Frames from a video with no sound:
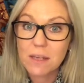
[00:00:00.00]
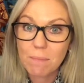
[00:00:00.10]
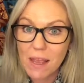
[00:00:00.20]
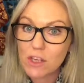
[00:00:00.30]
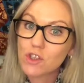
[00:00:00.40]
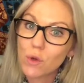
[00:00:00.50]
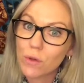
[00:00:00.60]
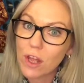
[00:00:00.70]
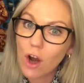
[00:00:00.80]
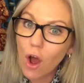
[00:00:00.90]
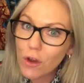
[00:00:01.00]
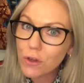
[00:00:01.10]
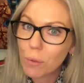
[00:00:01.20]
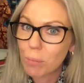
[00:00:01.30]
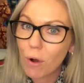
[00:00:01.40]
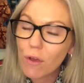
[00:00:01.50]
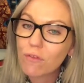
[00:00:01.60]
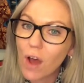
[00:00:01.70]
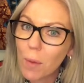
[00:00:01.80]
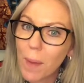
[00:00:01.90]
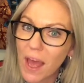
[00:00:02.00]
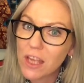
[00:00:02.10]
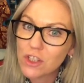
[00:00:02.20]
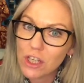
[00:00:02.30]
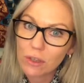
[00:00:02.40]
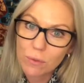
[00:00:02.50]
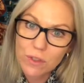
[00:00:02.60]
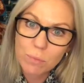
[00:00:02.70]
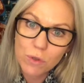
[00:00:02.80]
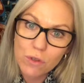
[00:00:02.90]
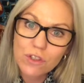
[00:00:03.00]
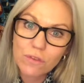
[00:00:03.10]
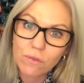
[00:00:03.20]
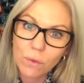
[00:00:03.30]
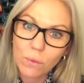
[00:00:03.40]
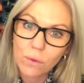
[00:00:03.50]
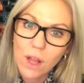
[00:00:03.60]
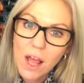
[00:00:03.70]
to make sure that on your profile page it looks beautiful,